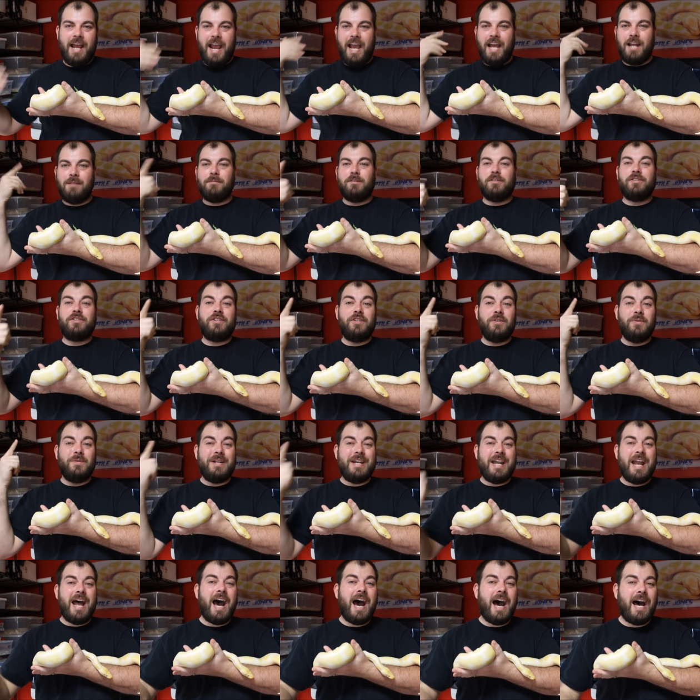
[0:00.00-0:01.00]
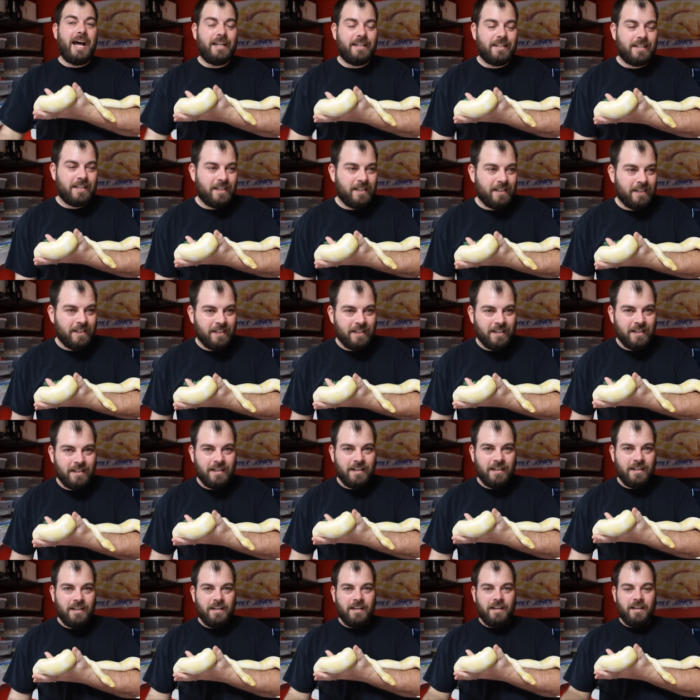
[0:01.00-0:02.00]
Animals do not
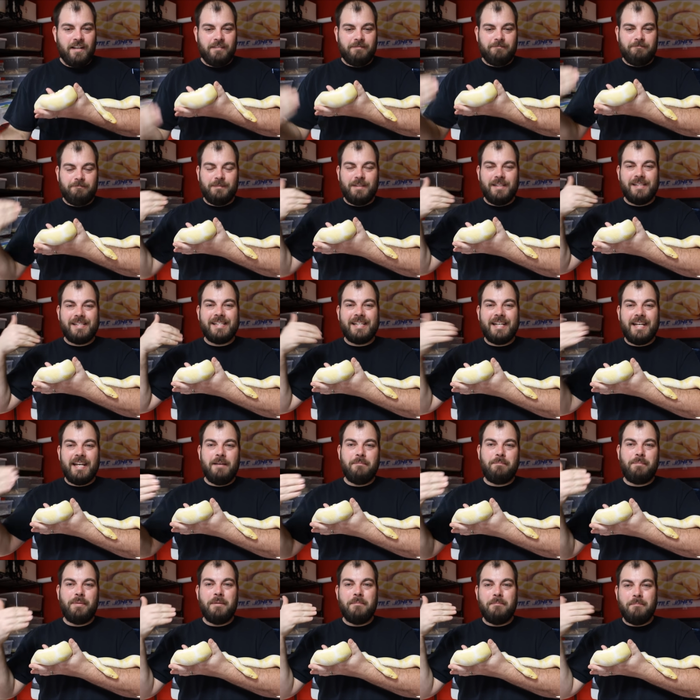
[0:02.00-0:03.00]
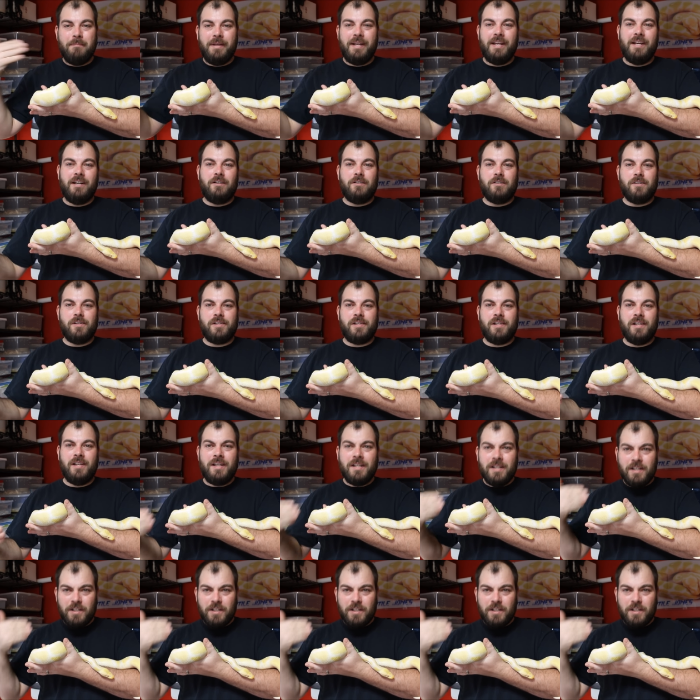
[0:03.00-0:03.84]
skip meals